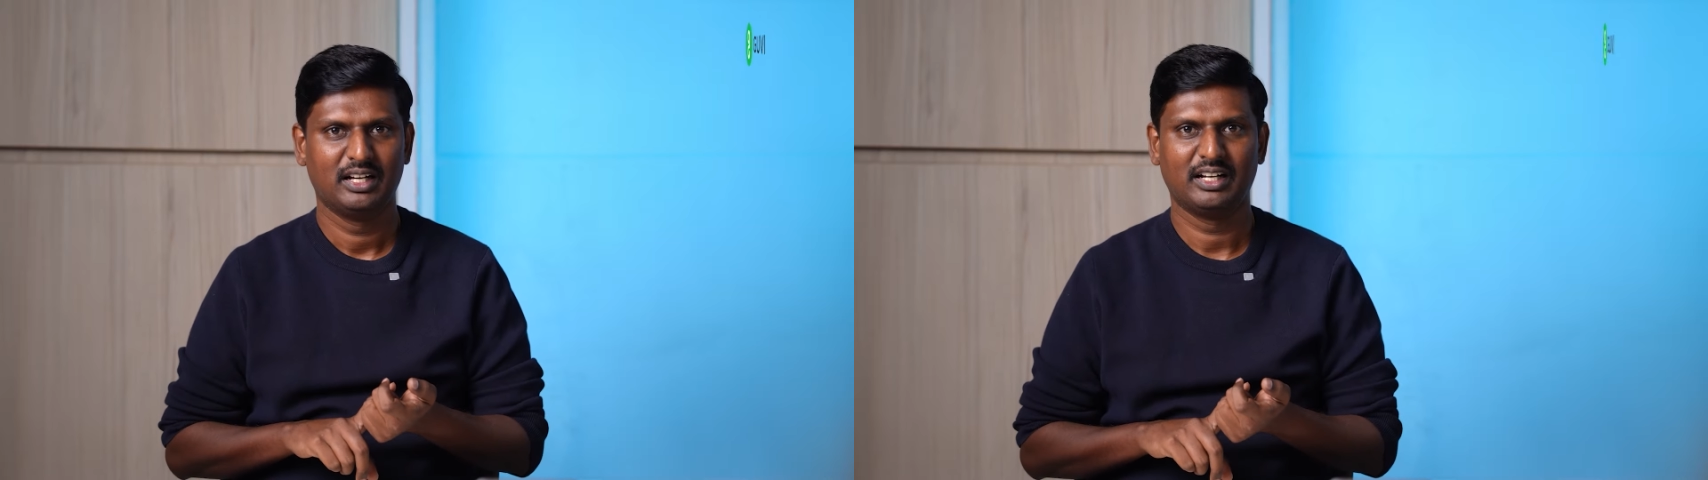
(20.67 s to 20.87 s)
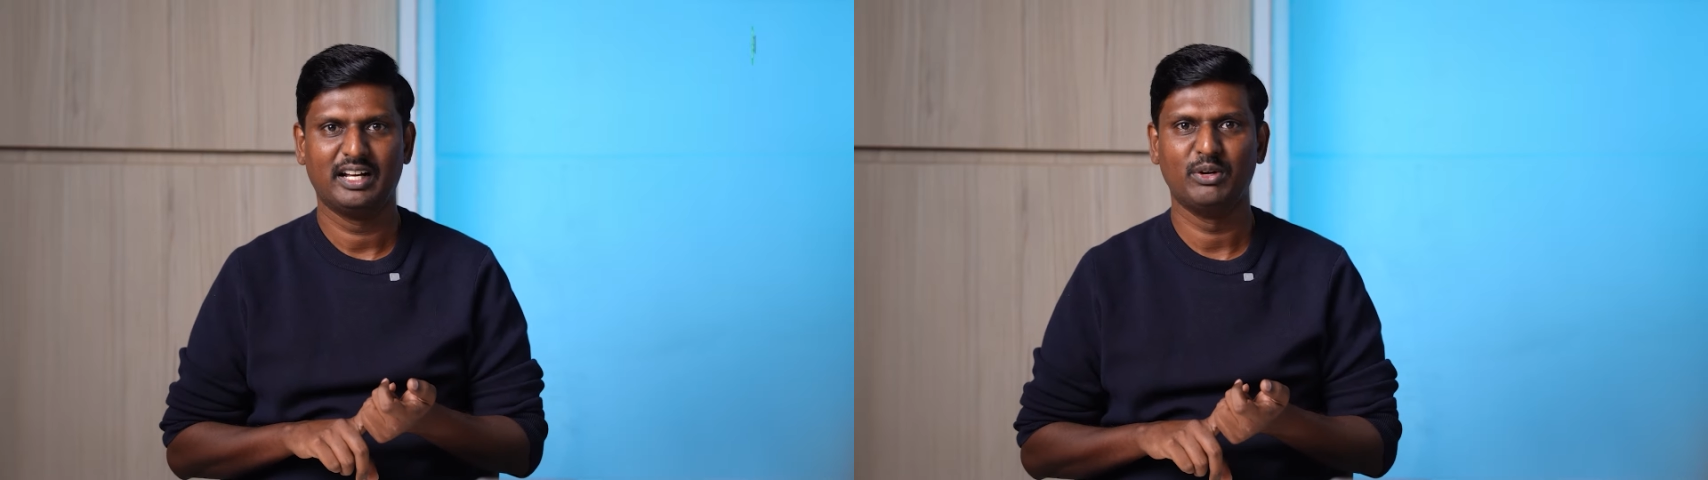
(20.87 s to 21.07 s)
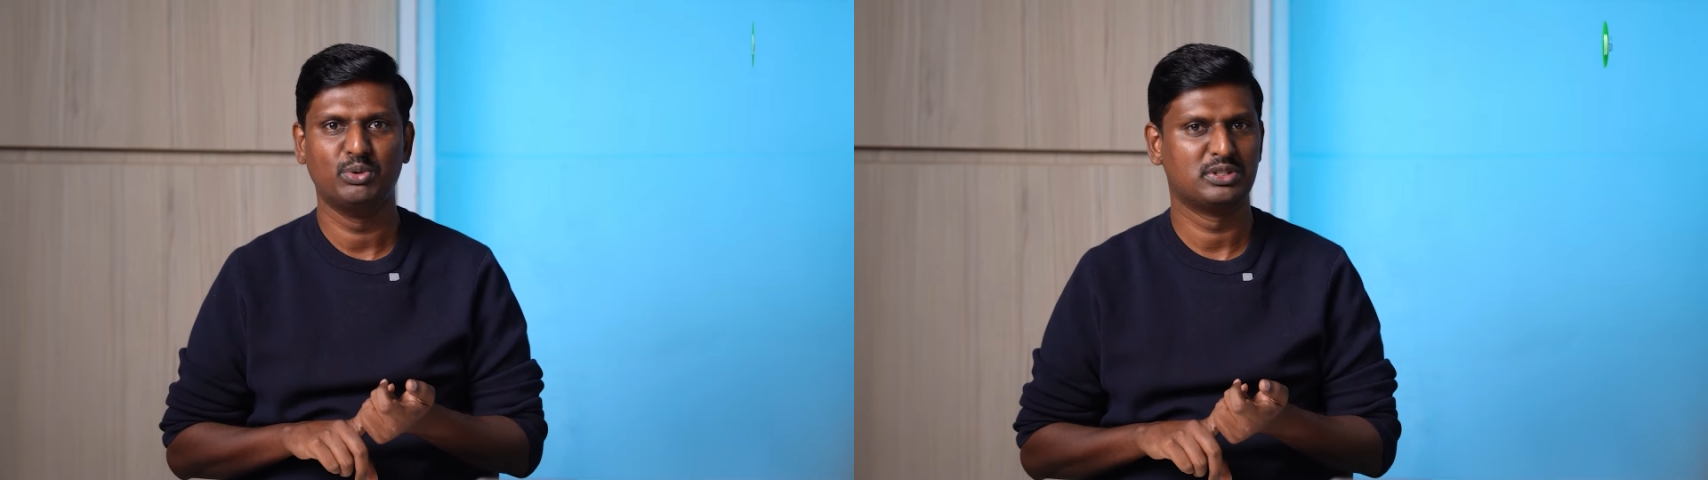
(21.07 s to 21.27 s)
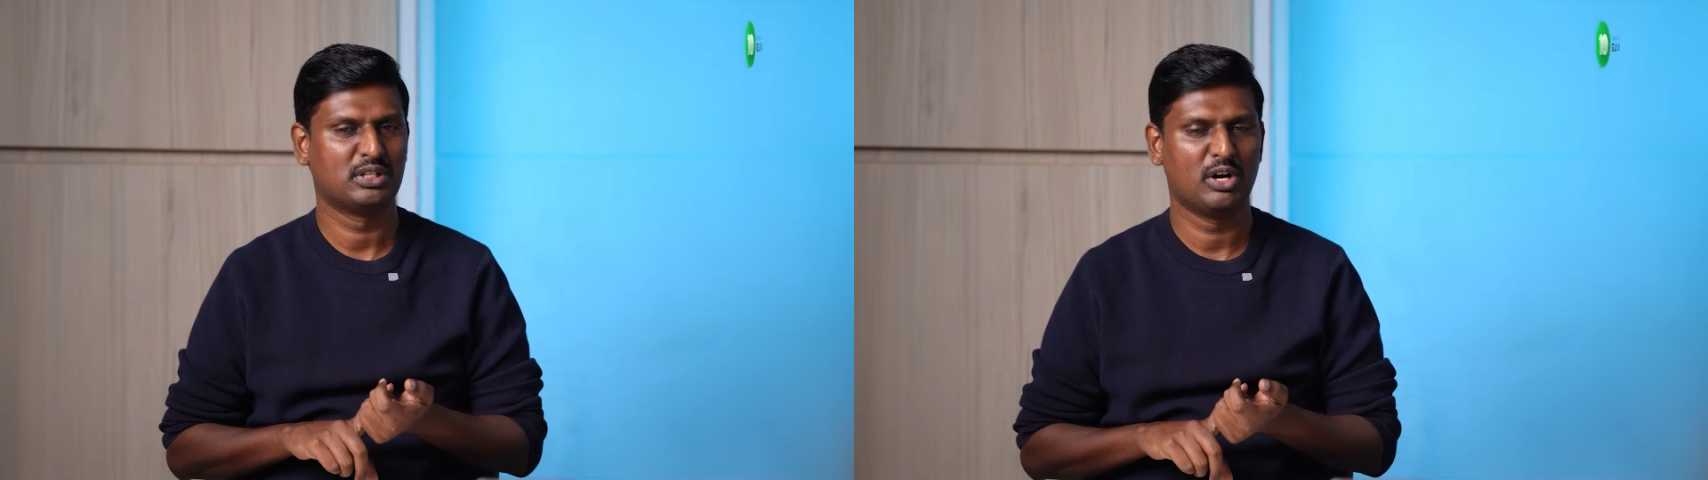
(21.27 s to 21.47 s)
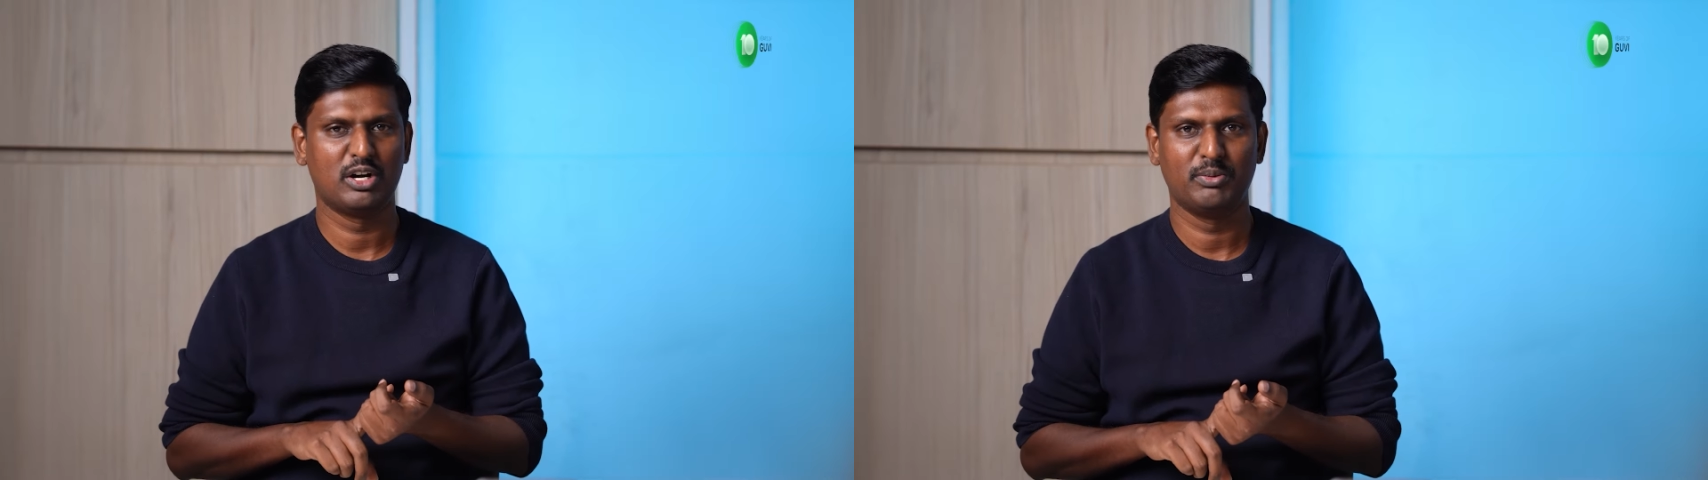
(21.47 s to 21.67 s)
guy who's
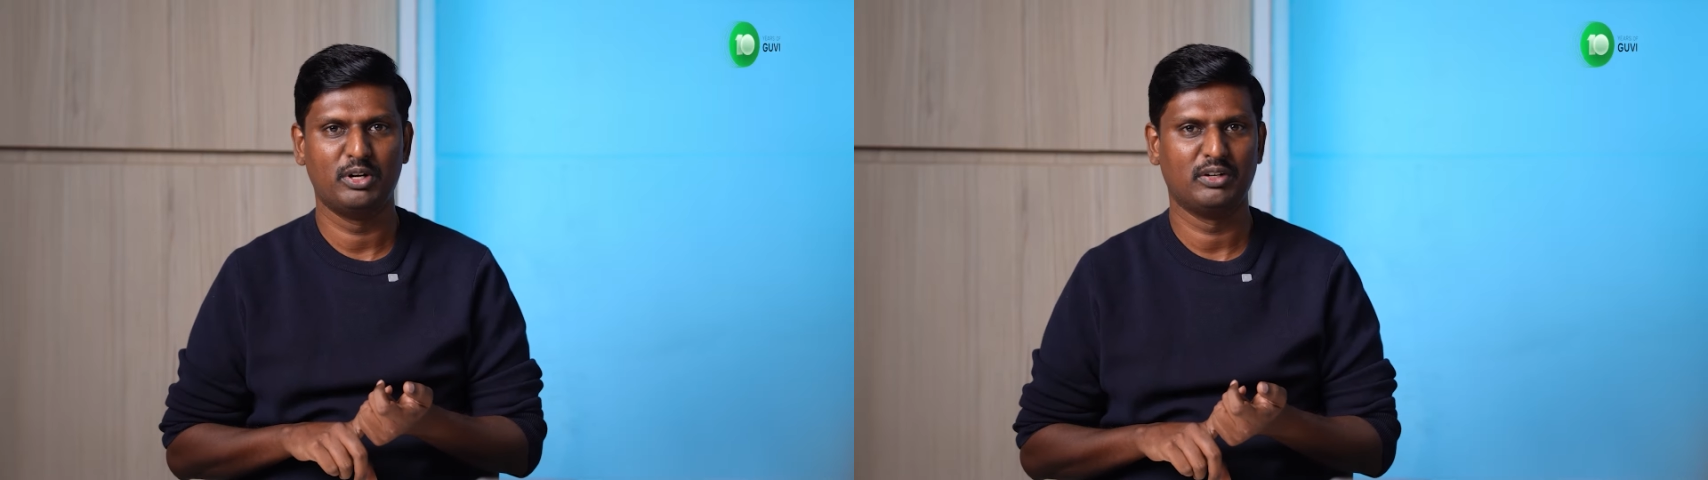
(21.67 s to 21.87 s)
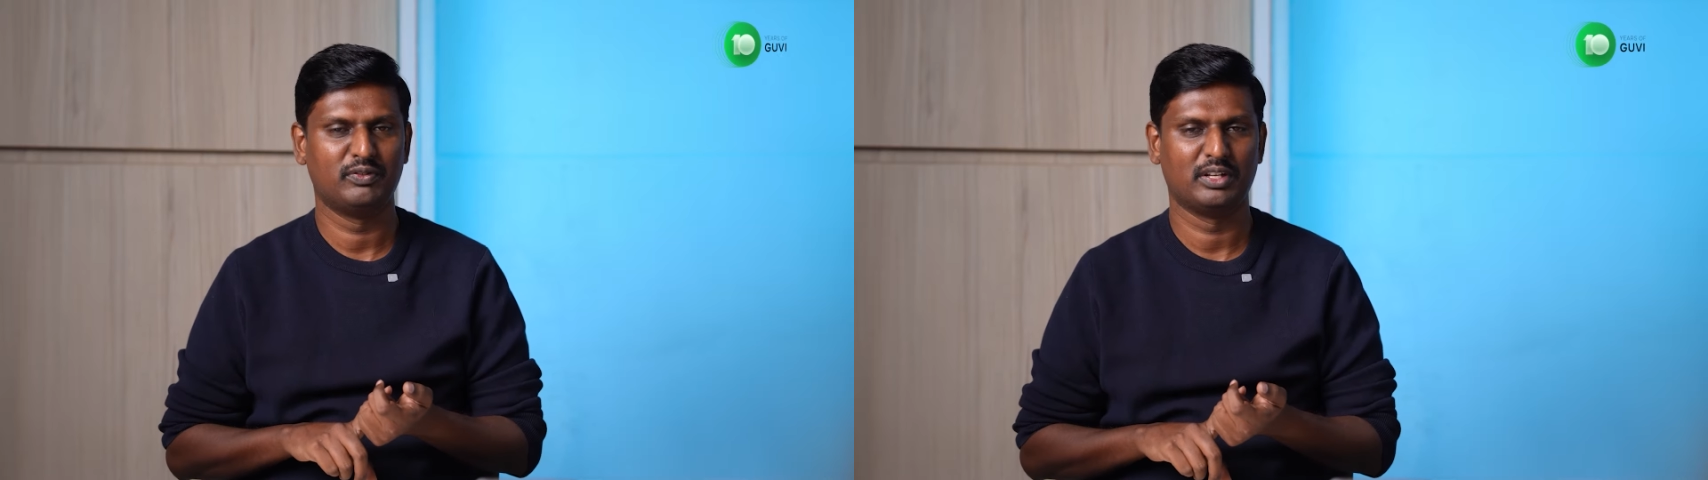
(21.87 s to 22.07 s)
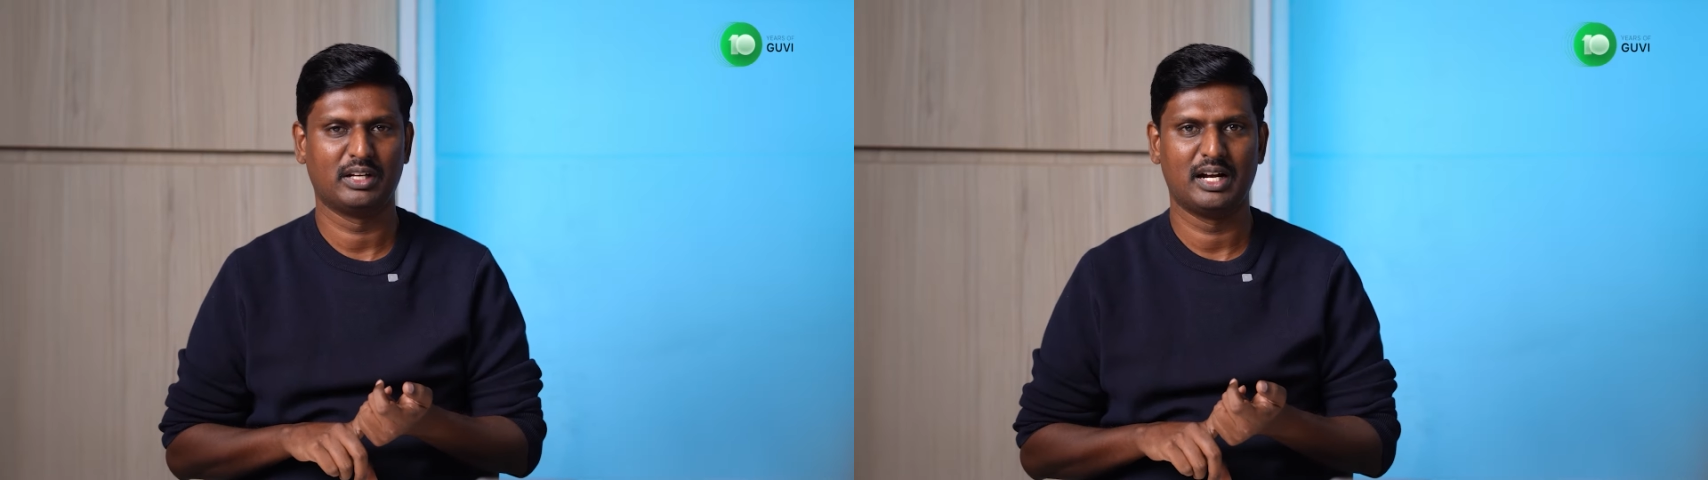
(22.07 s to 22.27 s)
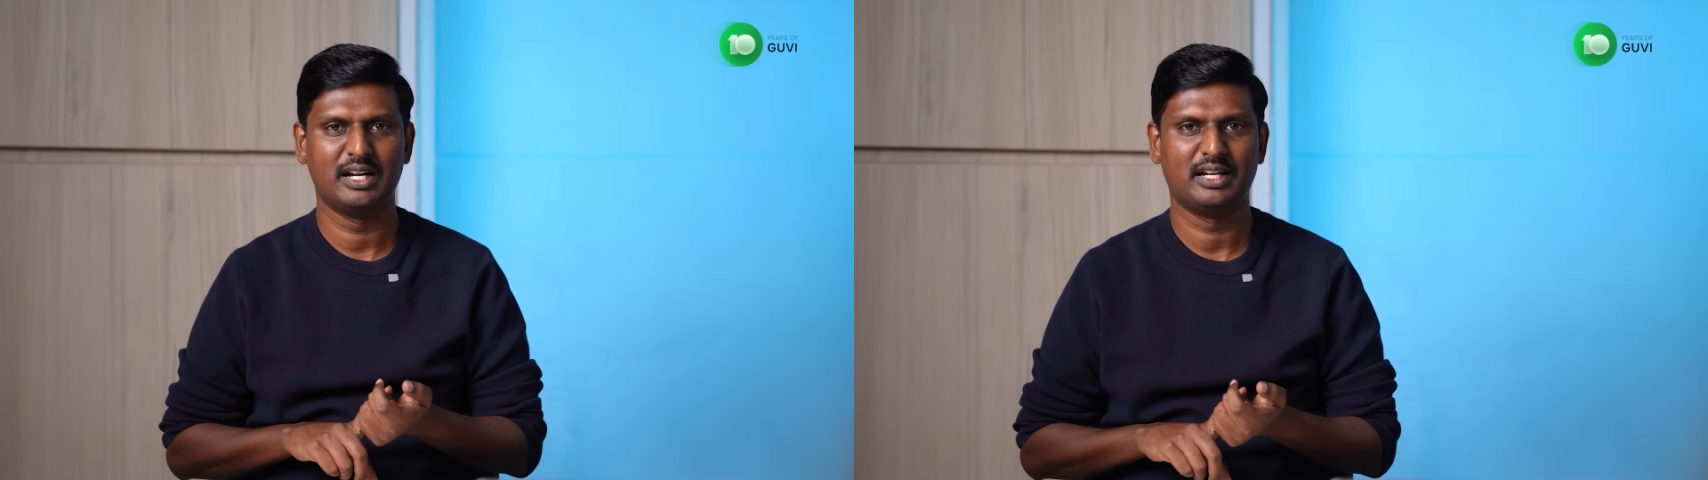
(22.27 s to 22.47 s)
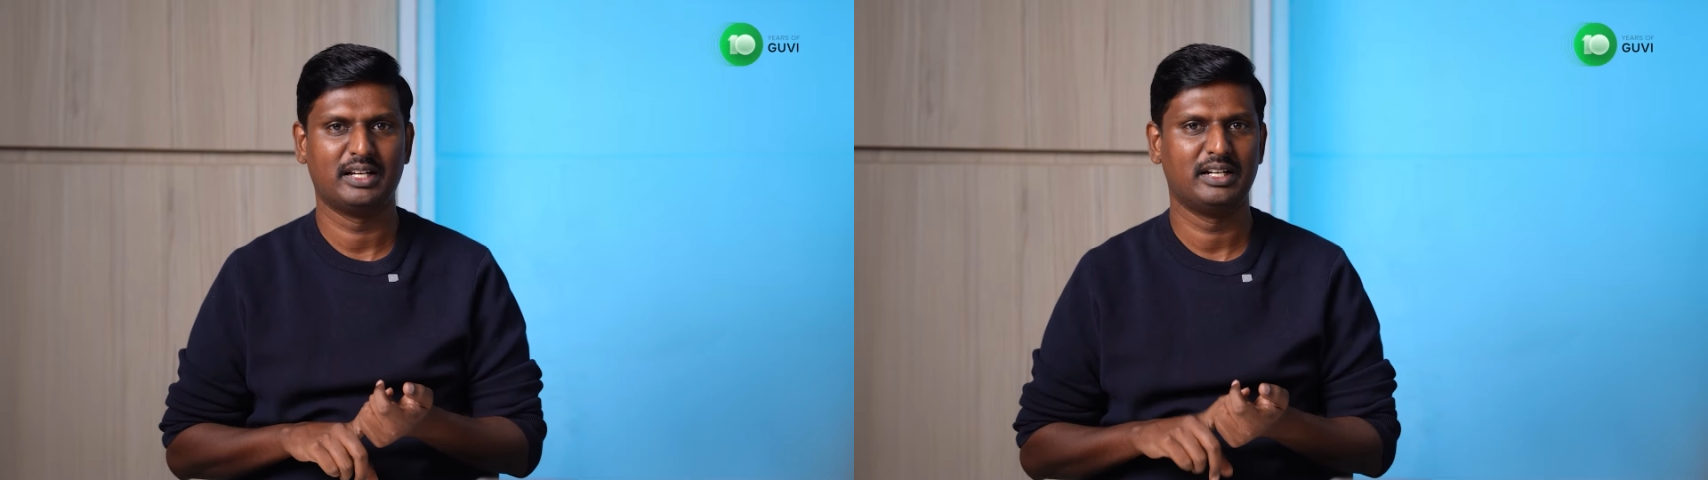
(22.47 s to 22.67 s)
contributing for the
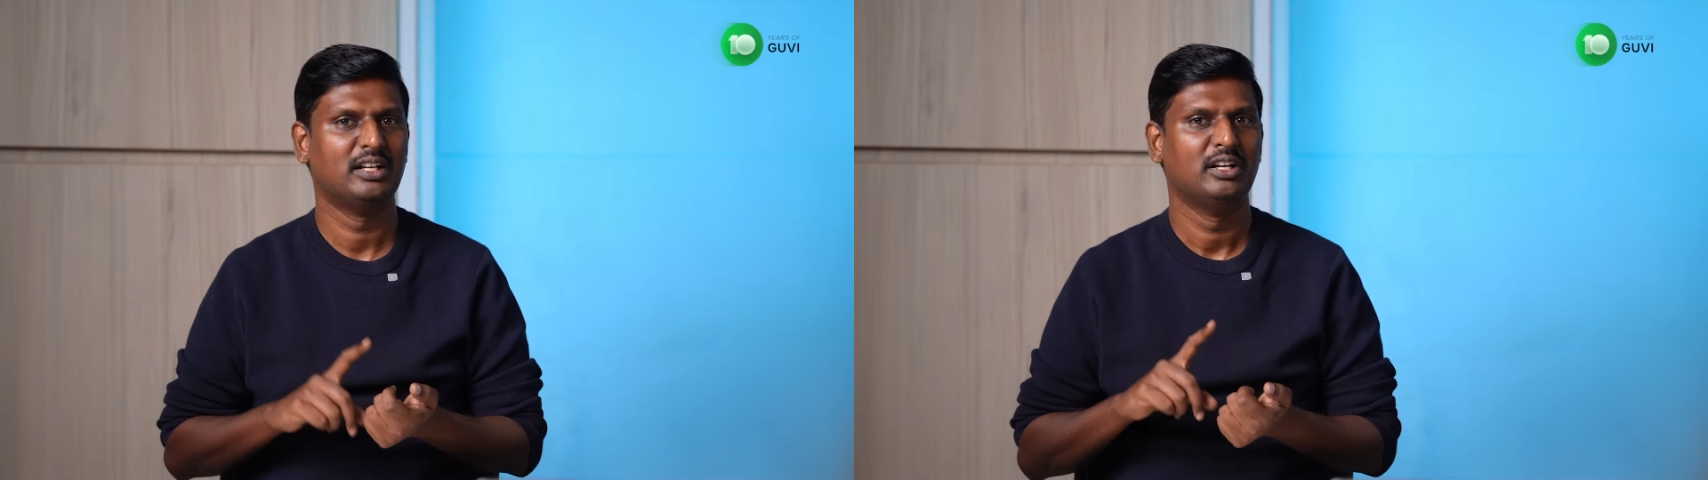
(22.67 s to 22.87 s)
content,